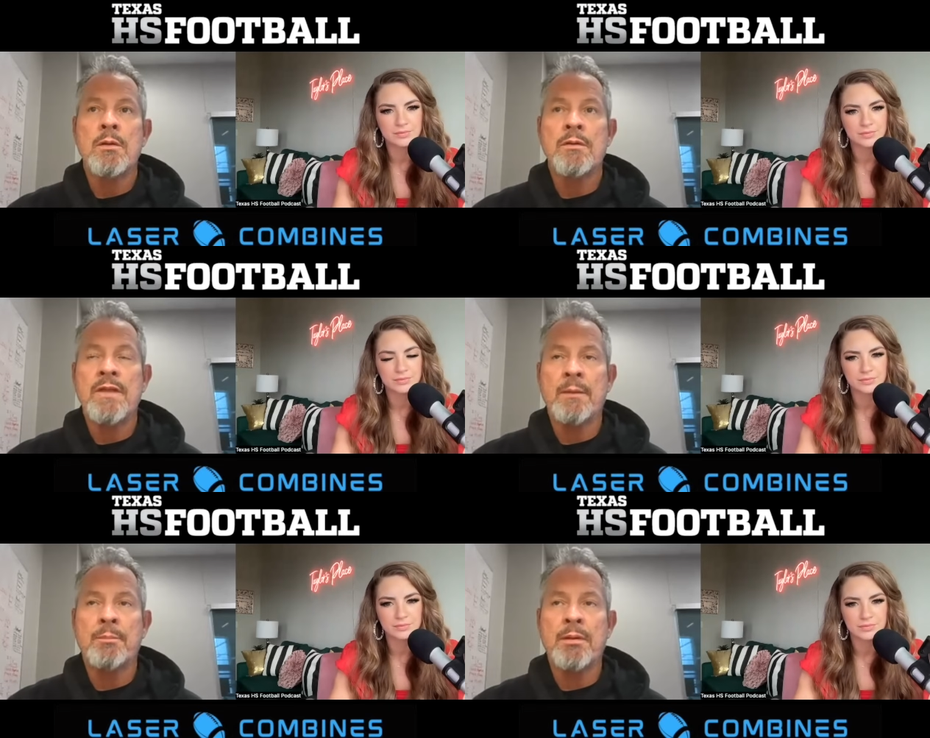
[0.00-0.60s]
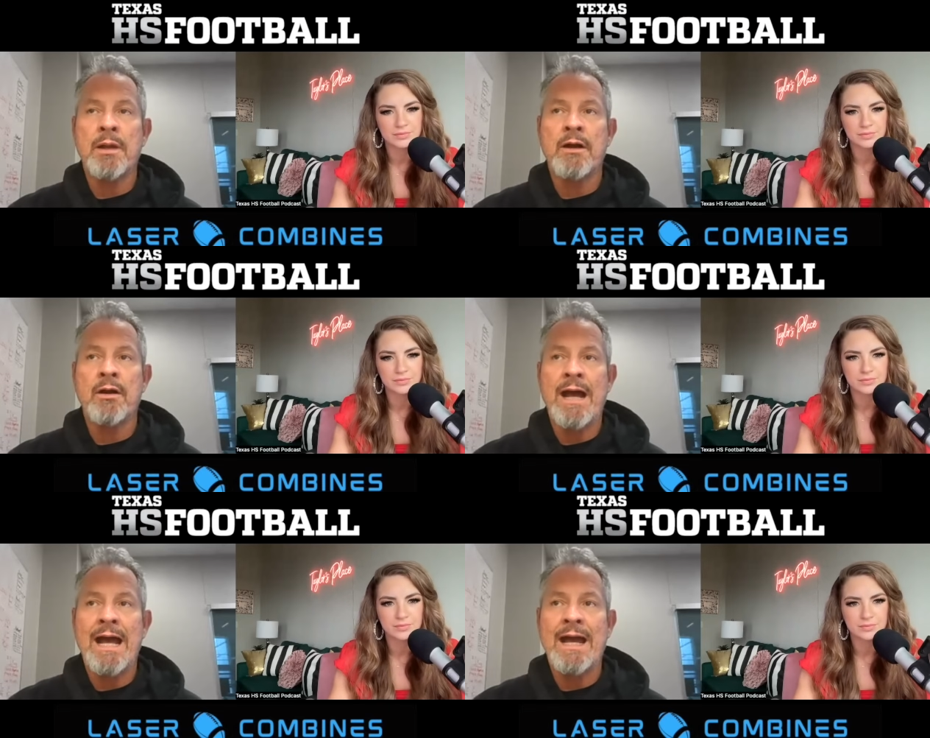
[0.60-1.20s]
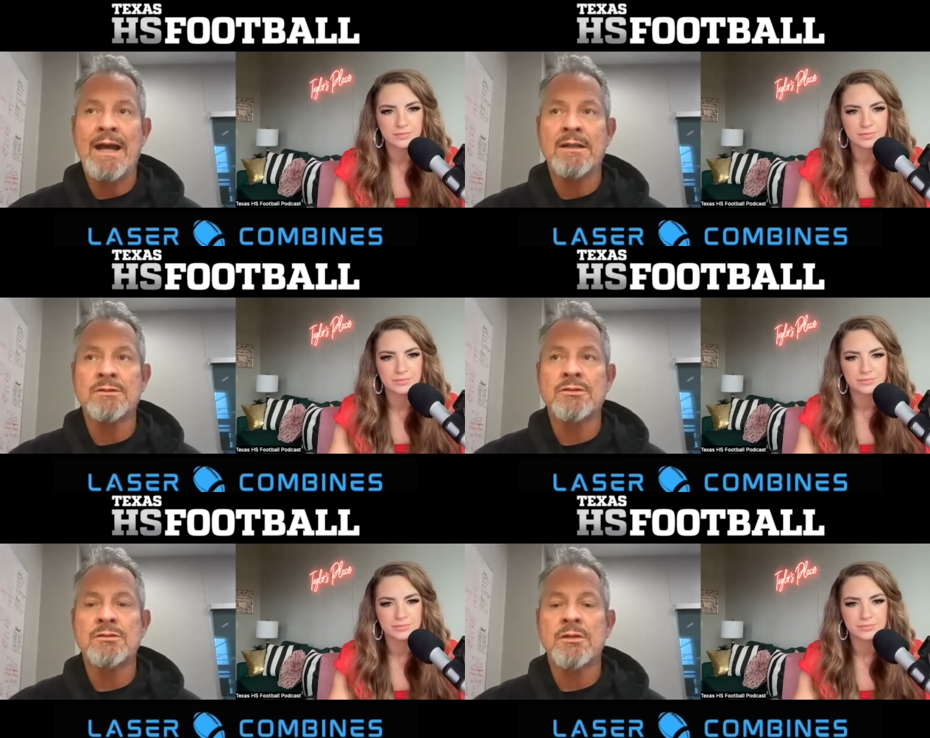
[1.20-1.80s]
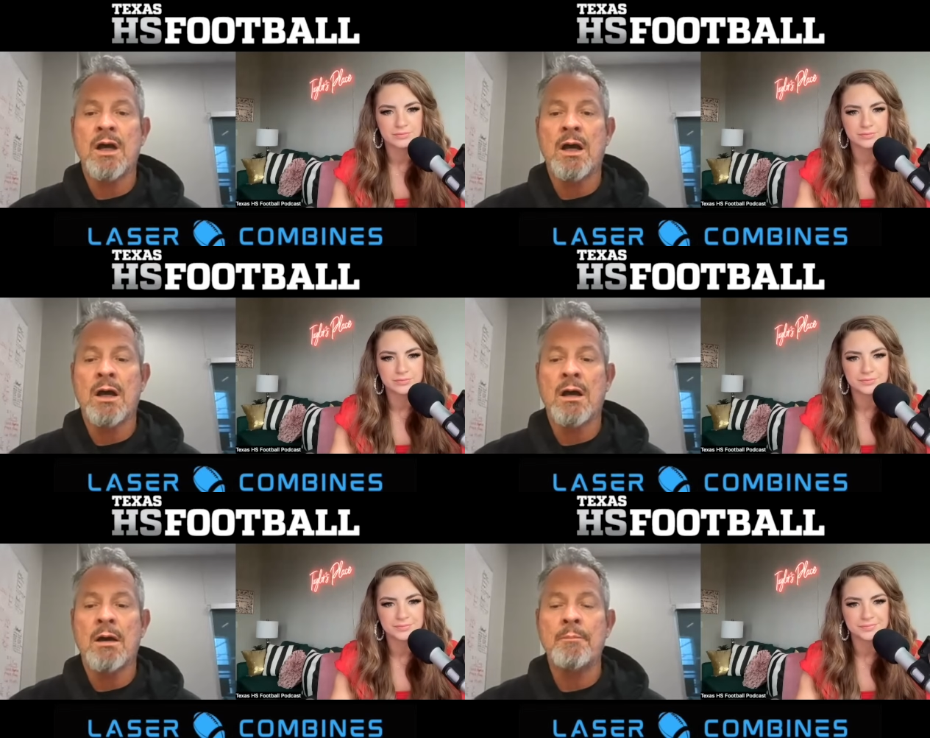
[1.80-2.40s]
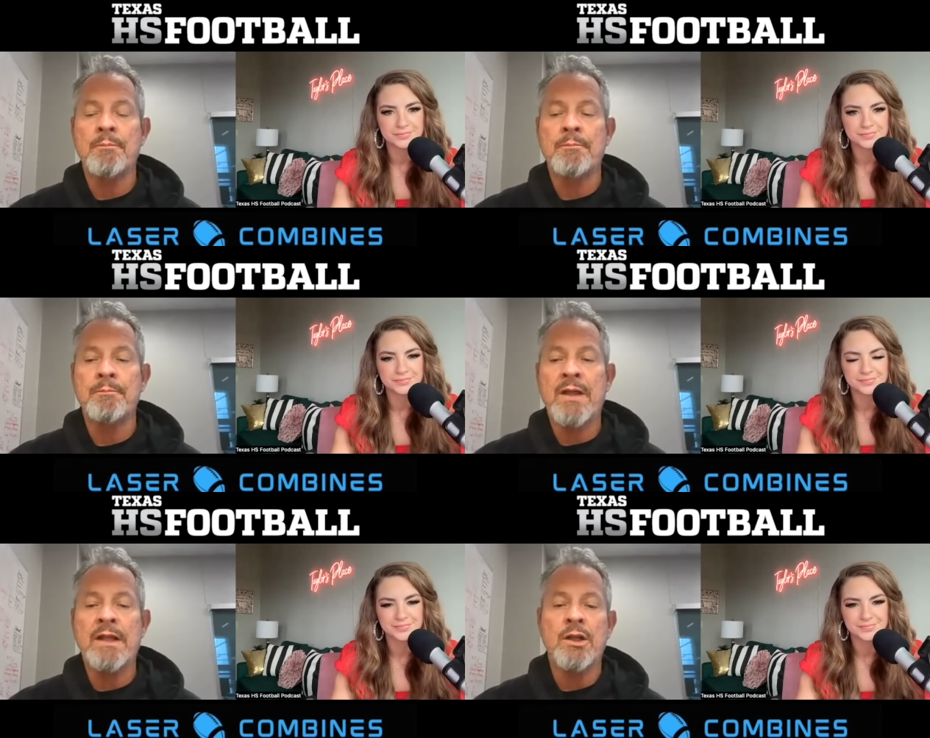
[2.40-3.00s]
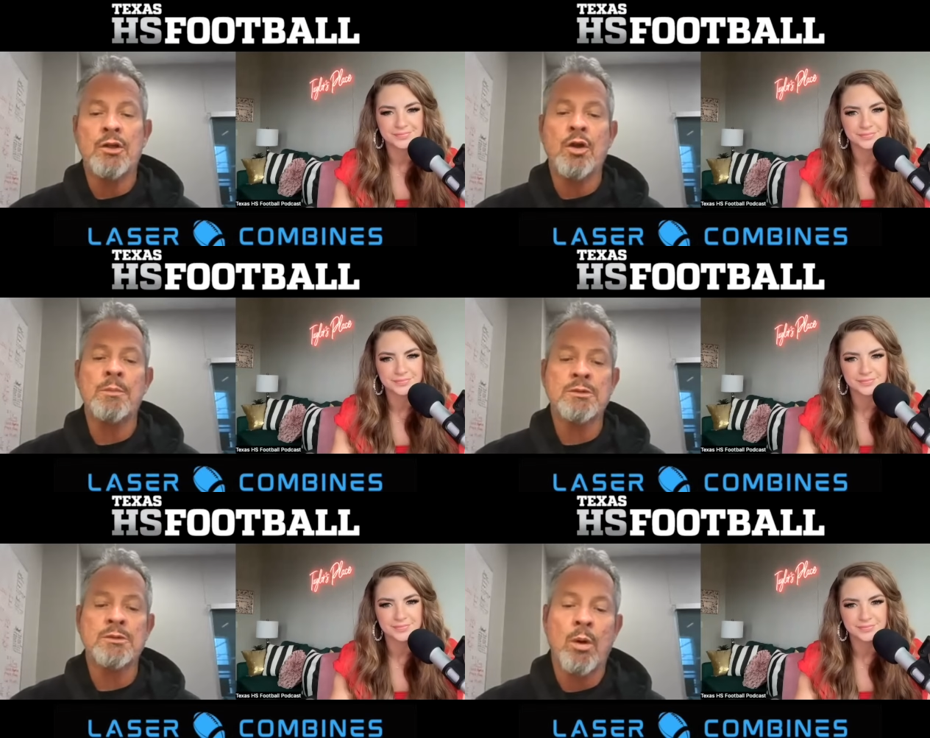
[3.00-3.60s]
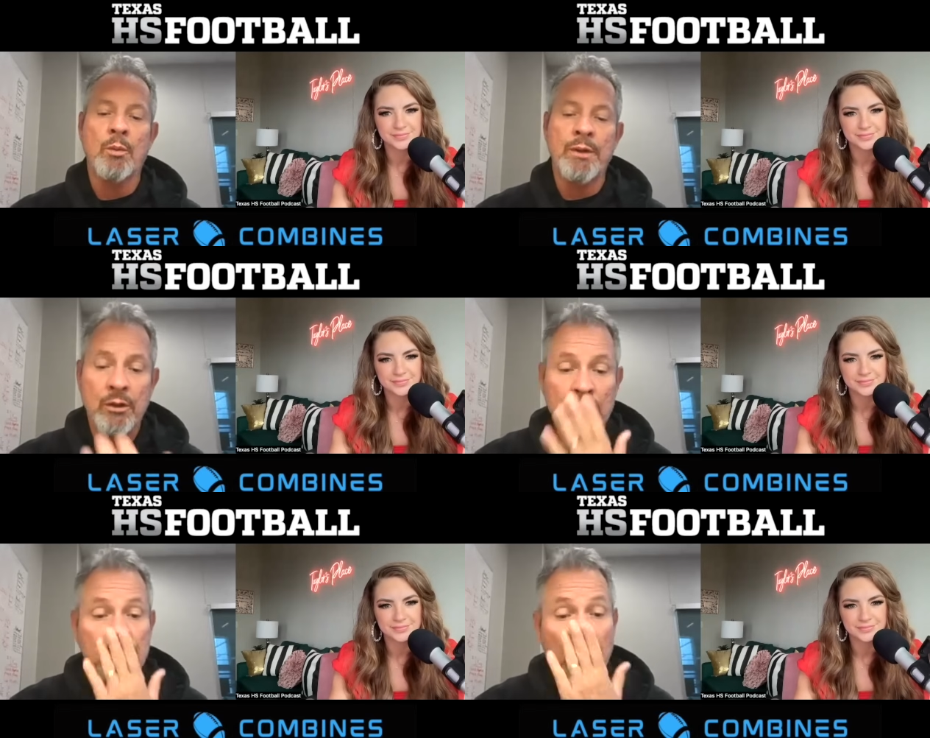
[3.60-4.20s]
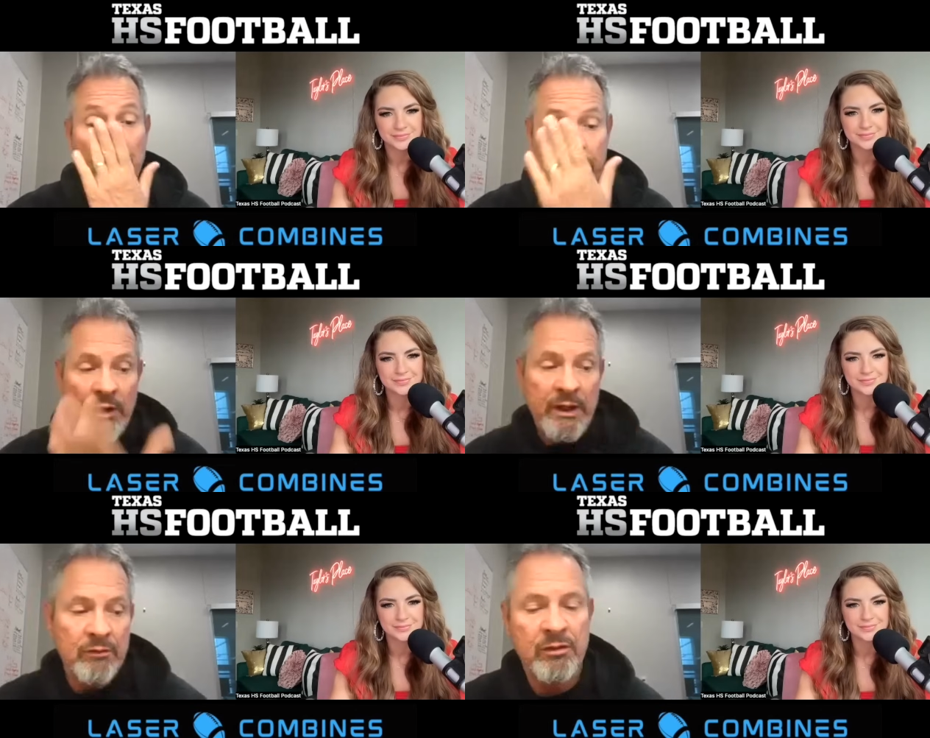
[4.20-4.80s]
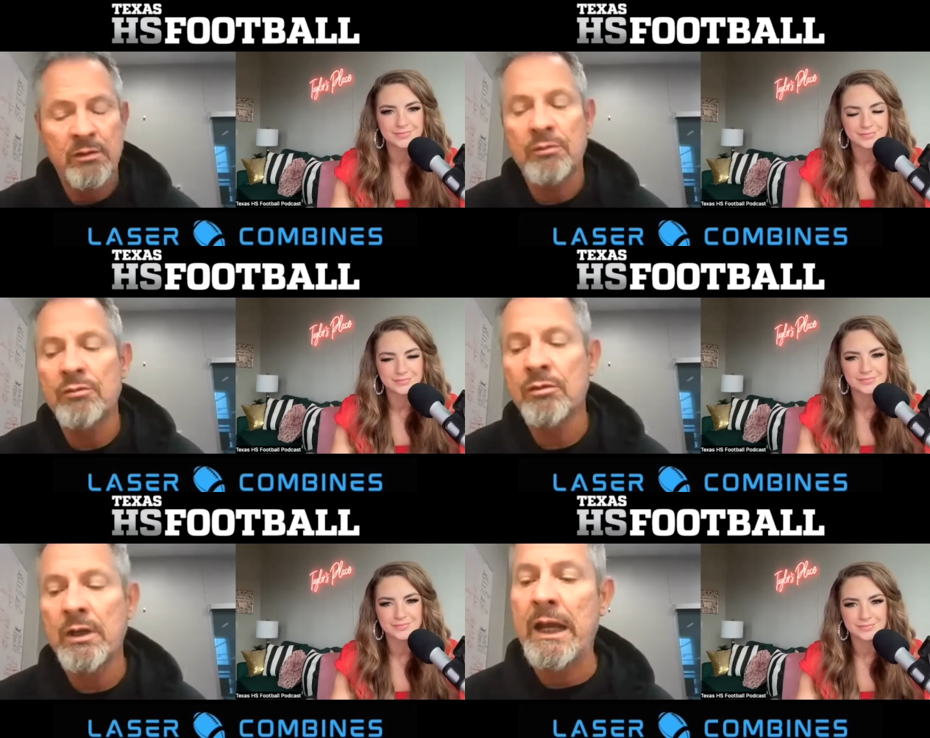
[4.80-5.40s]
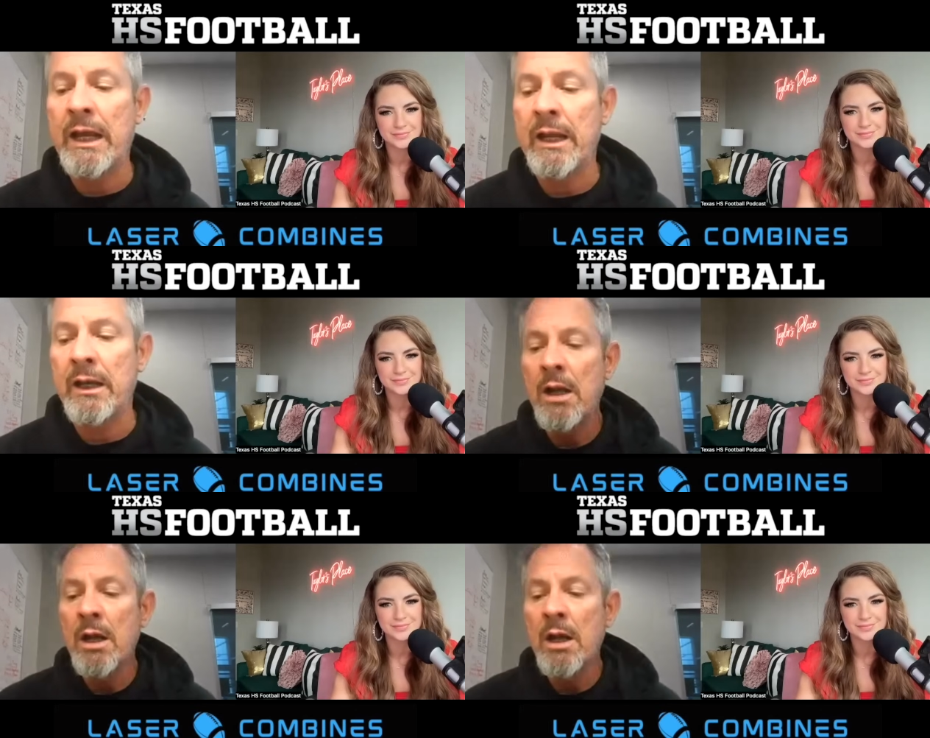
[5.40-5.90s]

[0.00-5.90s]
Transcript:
Speaker 1: that a player has um, that determines what we do. So, for instance, and